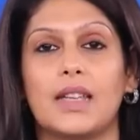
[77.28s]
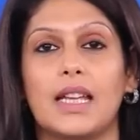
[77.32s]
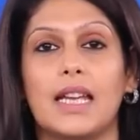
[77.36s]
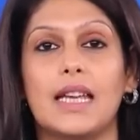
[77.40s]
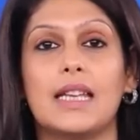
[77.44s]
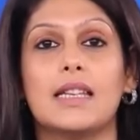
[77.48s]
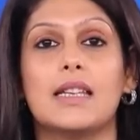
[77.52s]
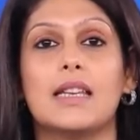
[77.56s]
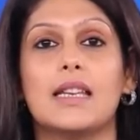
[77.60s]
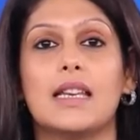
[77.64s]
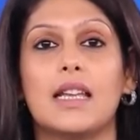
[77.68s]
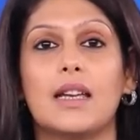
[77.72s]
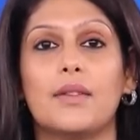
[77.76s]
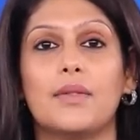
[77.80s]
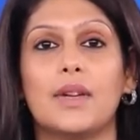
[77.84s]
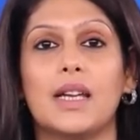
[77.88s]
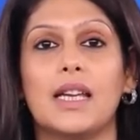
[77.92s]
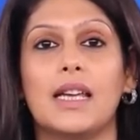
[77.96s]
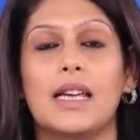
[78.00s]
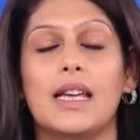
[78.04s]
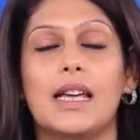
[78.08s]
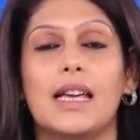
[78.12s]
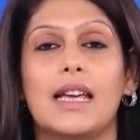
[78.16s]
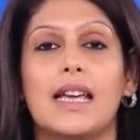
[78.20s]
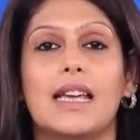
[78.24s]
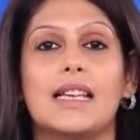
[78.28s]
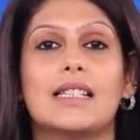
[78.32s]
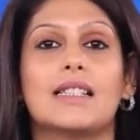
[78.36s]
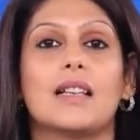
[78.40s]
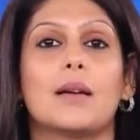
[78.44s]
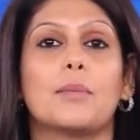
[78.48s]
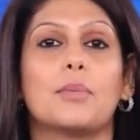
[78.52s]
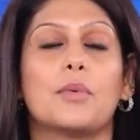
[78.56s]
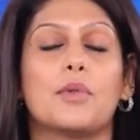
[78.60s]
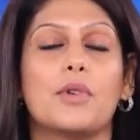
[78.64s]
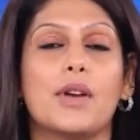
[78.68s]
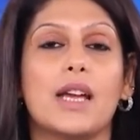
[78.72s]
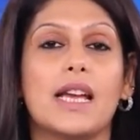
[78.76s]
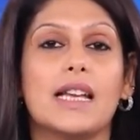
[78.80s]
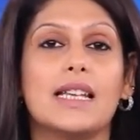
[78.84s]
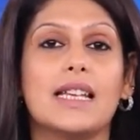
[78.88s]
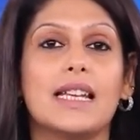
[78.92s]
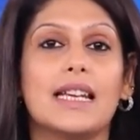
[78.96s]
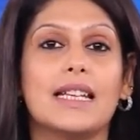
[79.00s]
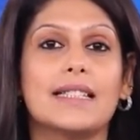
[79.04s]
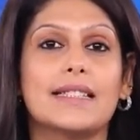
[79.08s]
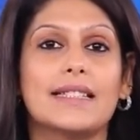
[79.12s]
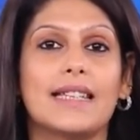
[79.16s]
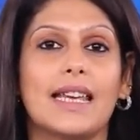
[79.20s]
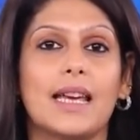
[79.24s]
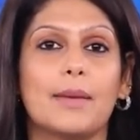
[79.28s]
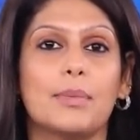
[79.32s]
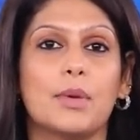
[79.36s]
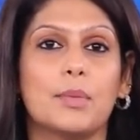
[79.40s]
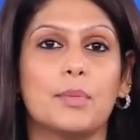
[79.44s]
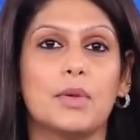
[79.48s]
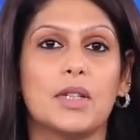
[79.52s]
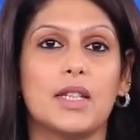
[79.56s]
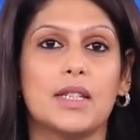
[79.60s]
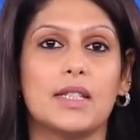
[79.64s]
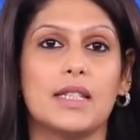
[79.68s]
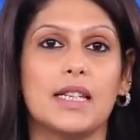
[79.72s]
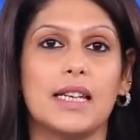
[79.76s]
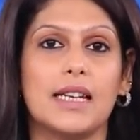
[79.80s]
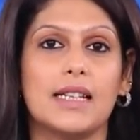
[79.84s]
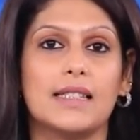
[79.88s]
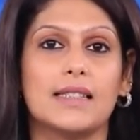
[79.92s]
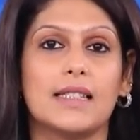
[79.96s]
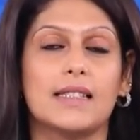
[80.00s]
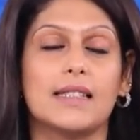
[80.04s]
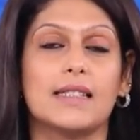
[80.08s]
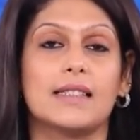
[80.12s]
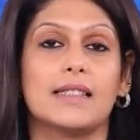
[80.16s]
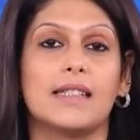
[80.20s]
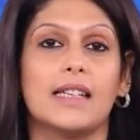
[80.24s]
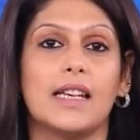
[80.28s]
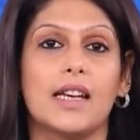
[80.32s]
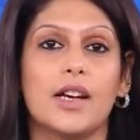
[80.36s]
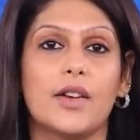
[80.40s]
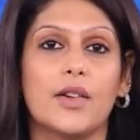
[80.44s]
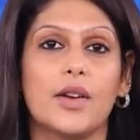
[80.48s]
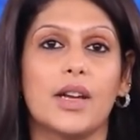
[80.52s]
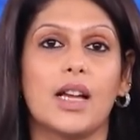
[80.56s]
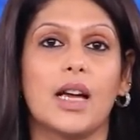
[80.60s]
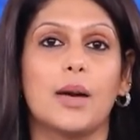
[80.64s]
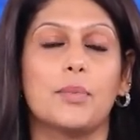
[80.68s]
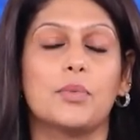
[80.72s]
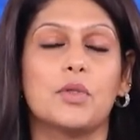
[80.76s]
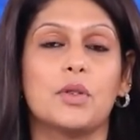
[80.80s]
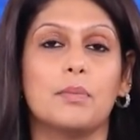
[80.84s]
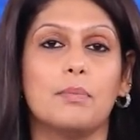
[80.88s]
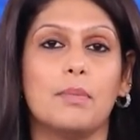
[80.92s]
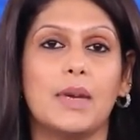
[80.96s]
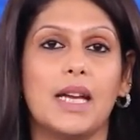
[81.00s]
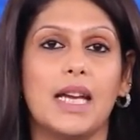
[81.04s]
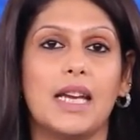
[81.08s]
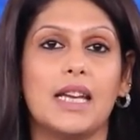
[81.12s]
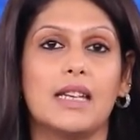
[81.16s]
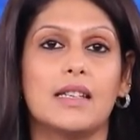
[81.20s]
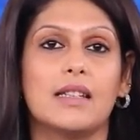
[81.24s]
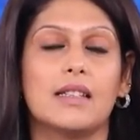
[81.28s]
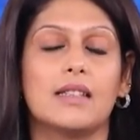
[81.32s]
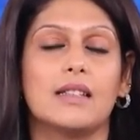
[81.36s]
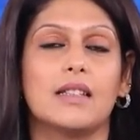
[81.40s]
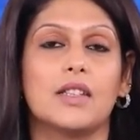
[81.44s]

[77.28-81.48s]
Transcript: The Indian Navy is upgrading its capabilities. It is gearing up to meet